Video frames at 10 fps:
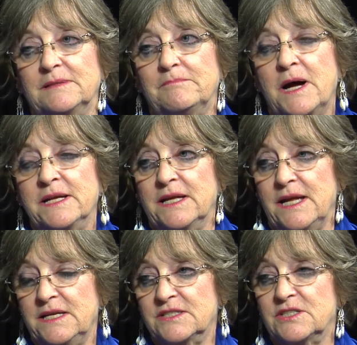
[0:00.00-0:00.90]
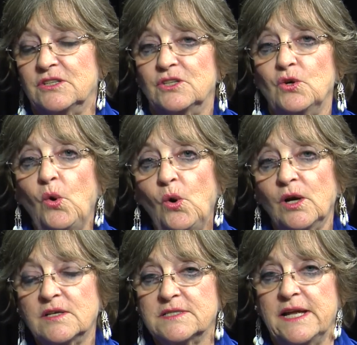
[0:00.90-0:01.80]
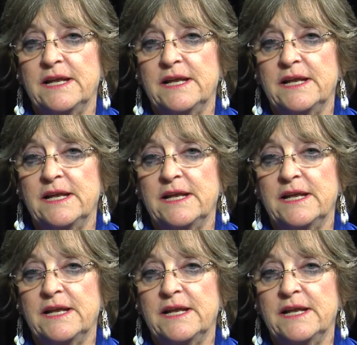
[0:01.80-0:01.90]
my case to the court